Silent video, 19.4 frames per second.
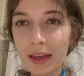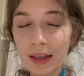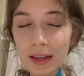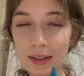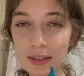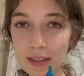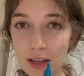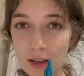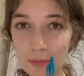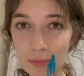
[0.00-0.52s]

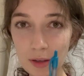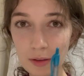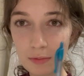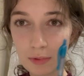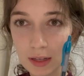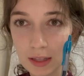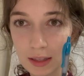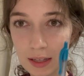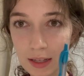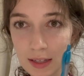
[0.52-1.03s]
And tell me
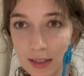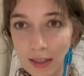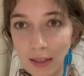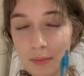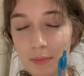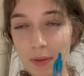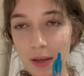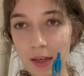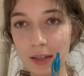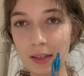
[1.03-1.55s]
when this
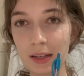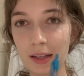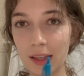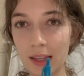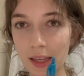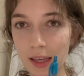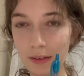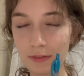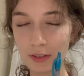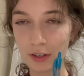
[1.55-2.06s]
pen
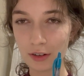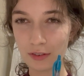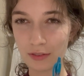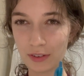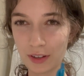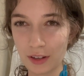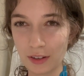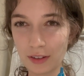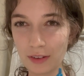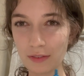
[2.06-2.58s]
leaves your
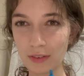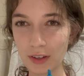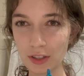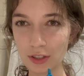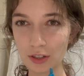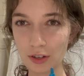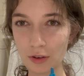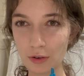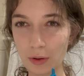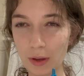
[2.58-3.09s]
field of
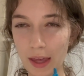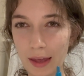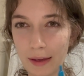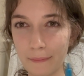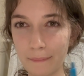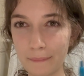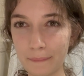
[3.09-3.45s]
vision, okay?